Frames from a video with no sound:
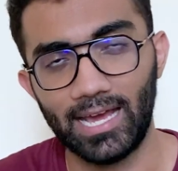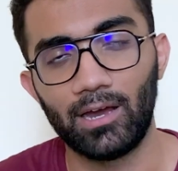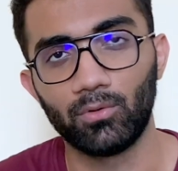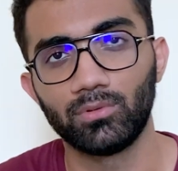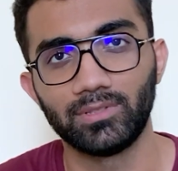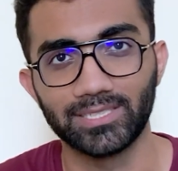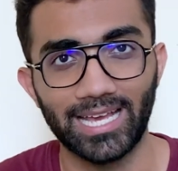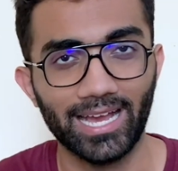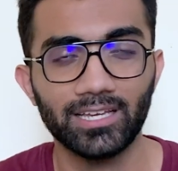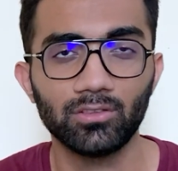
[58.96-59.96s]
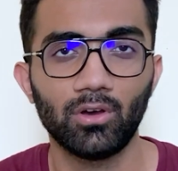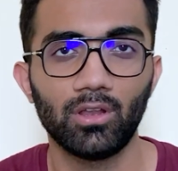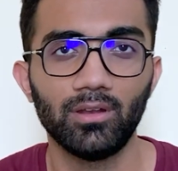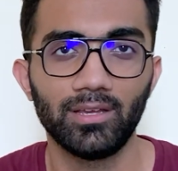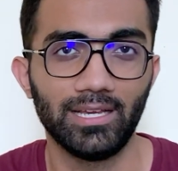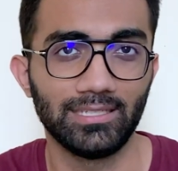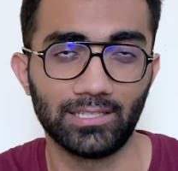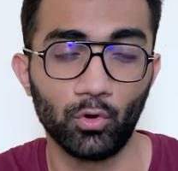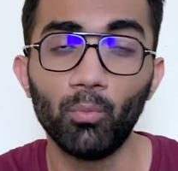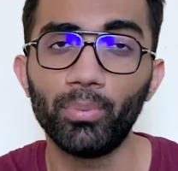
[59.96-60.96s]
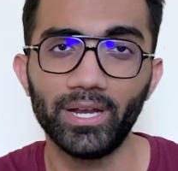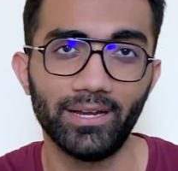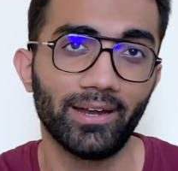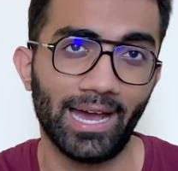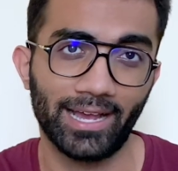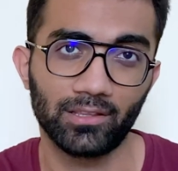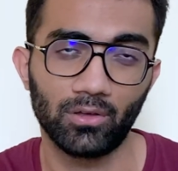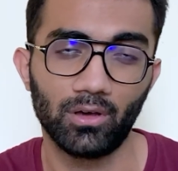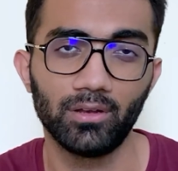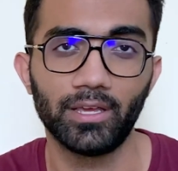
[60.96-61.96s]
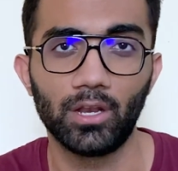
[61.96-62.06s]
Now, this hackathon is an open-ended hackathon